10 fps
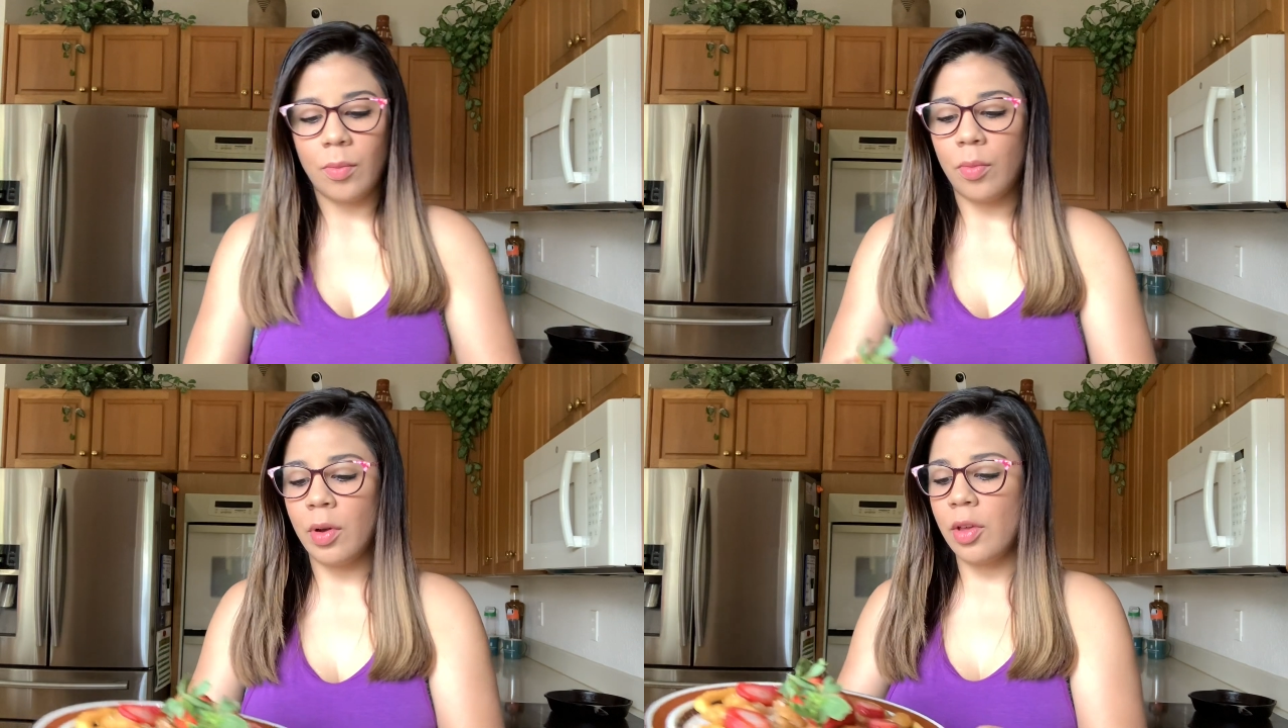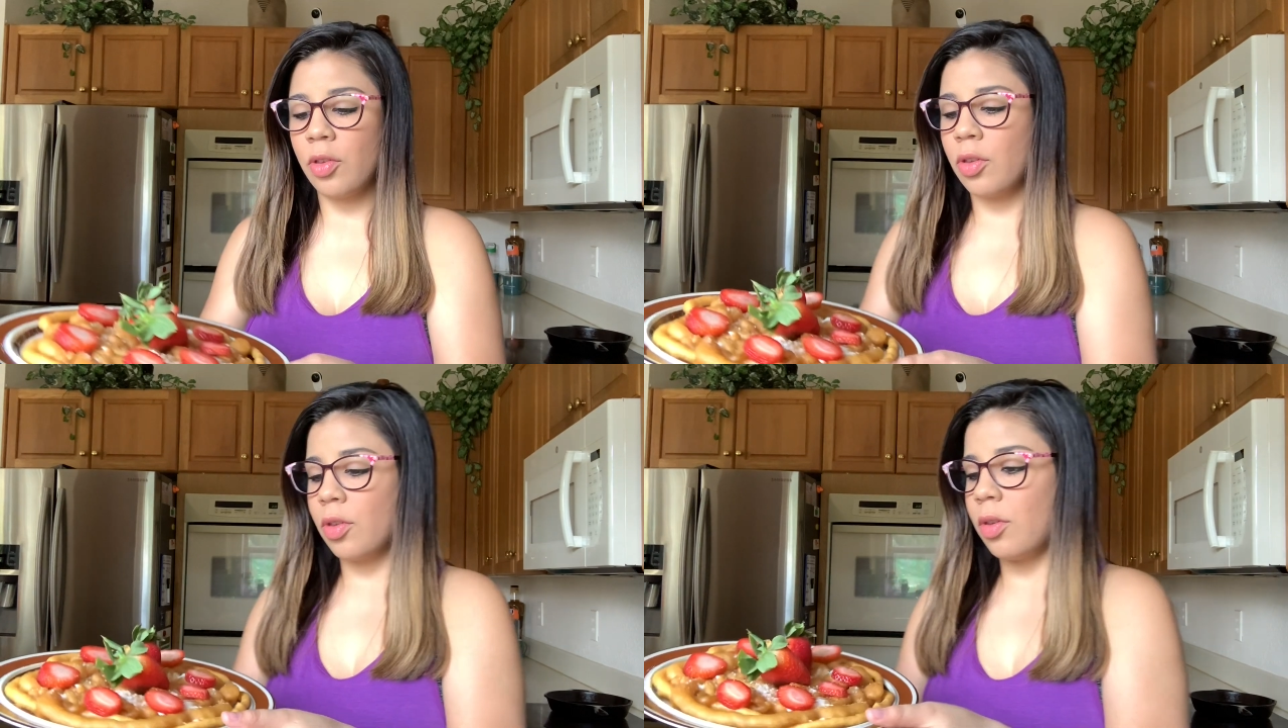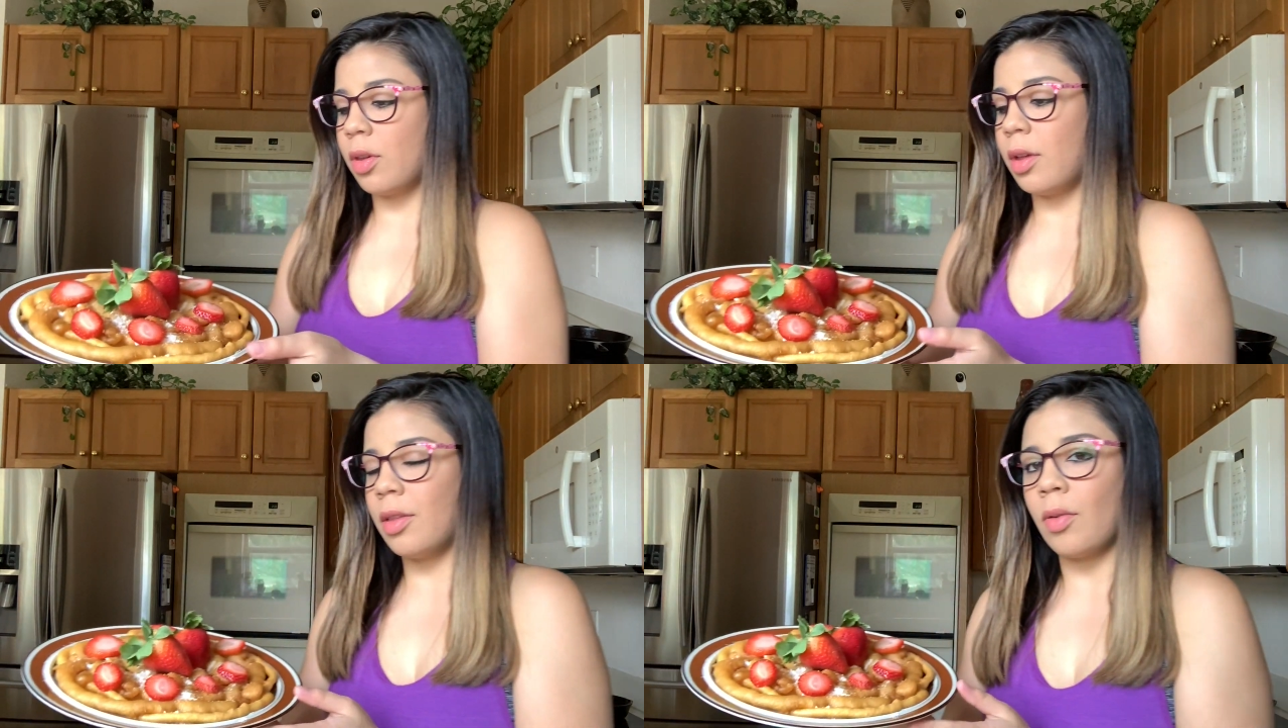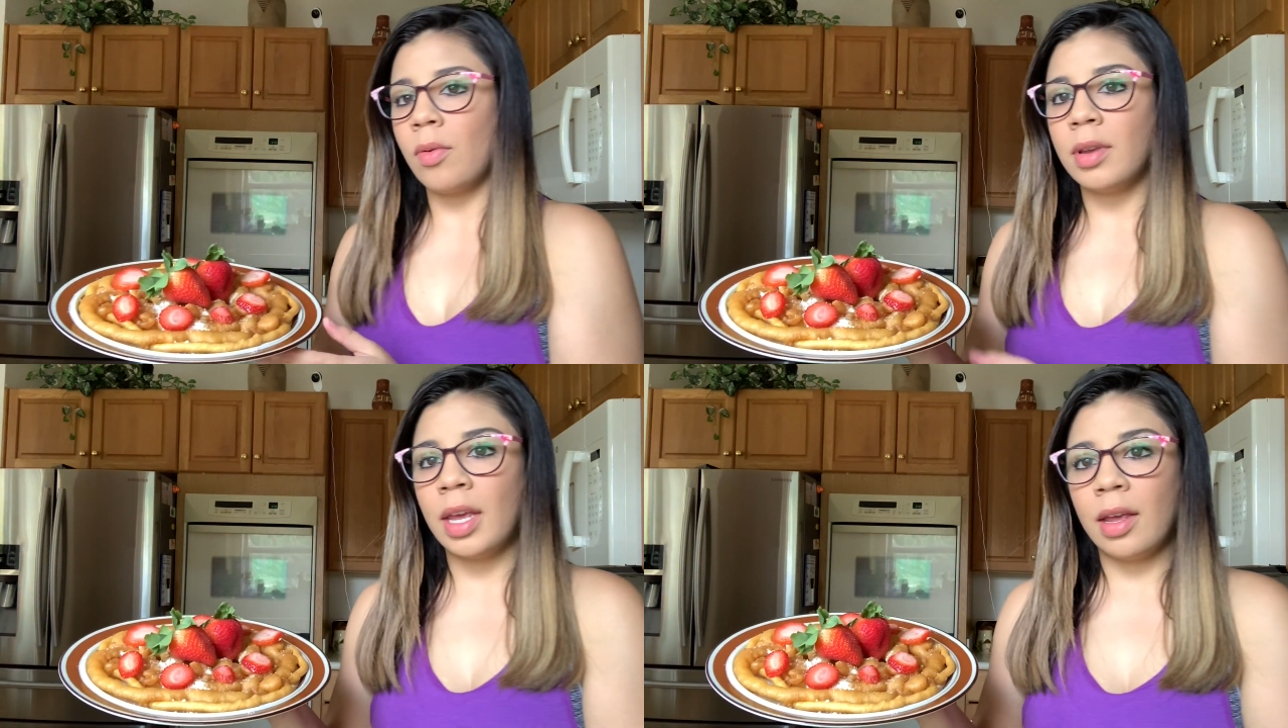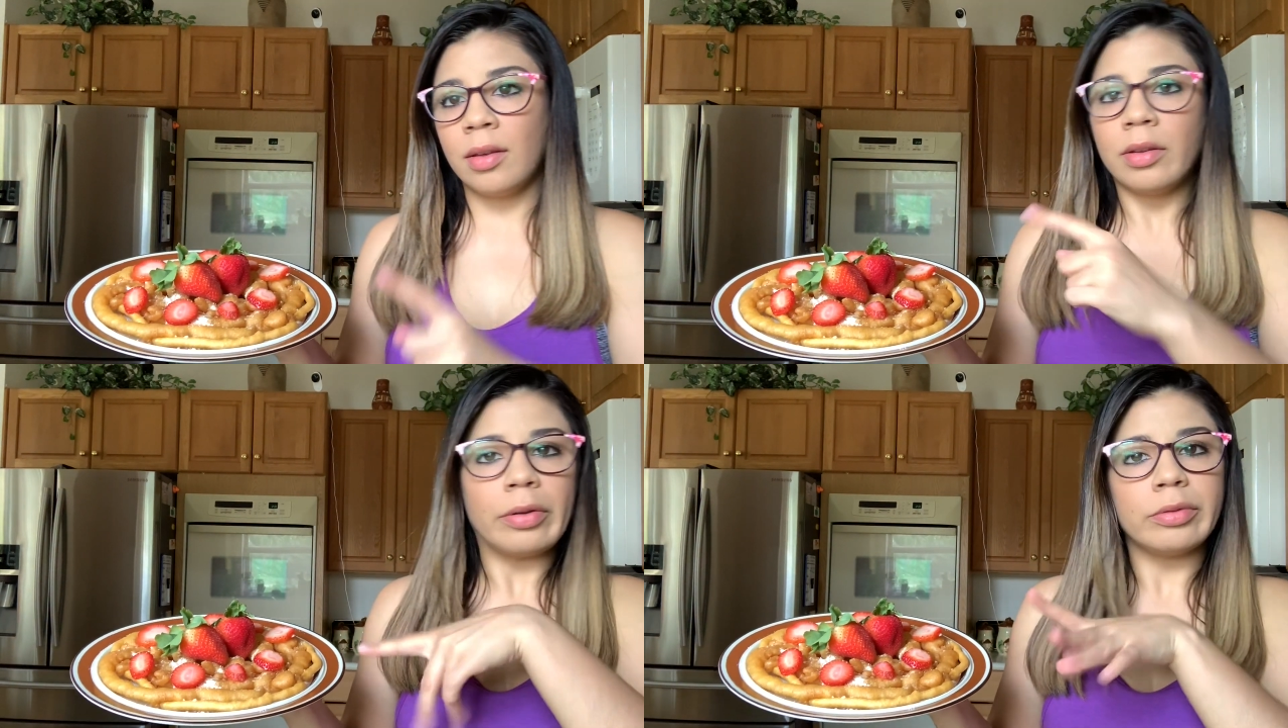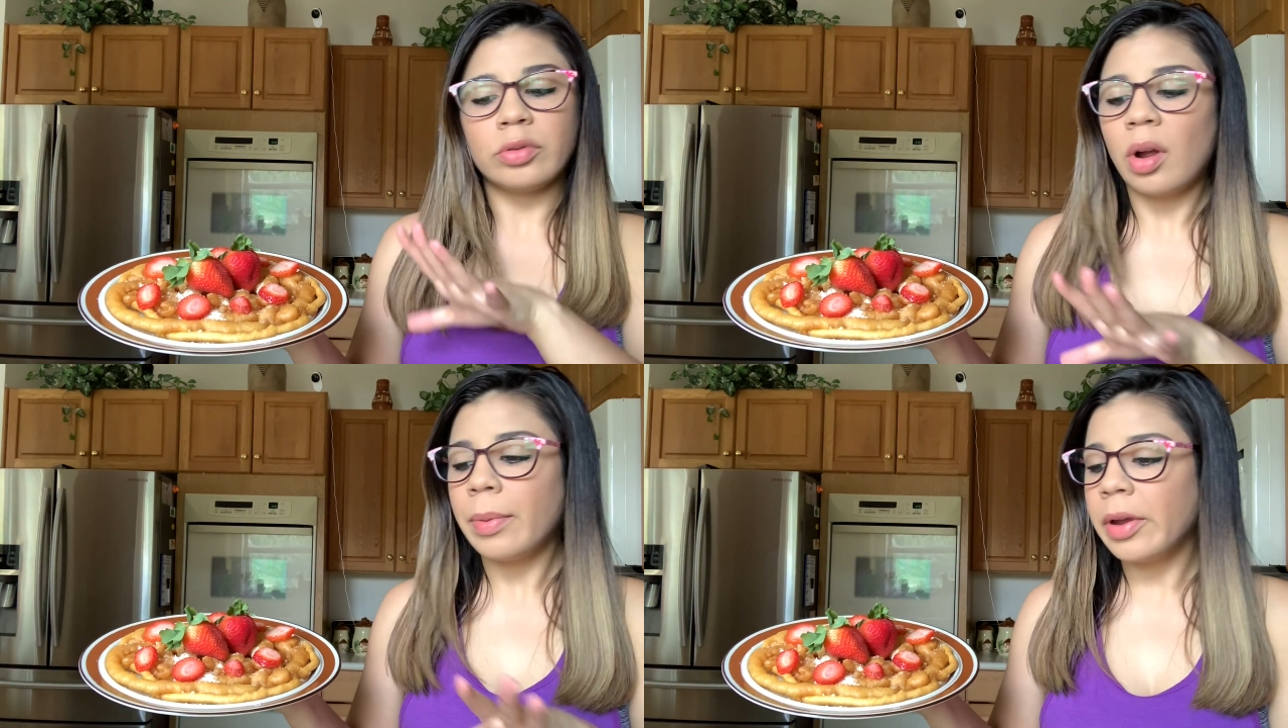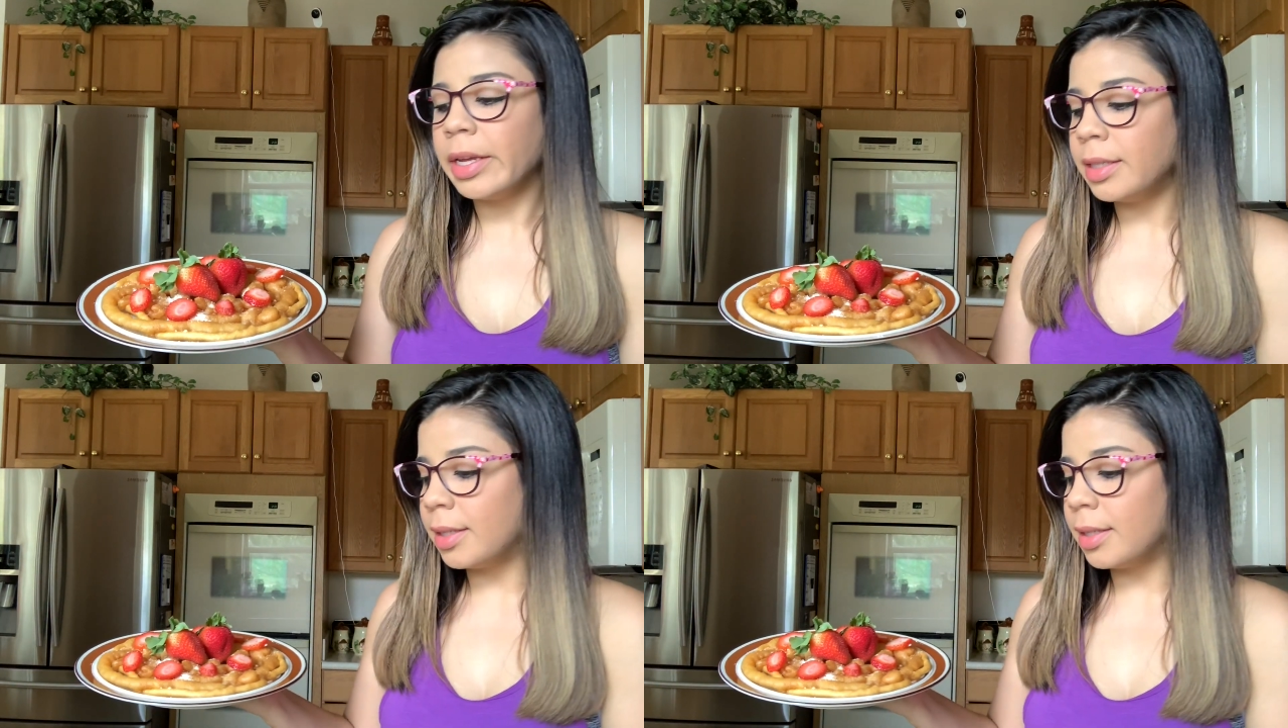which is only, strawberries.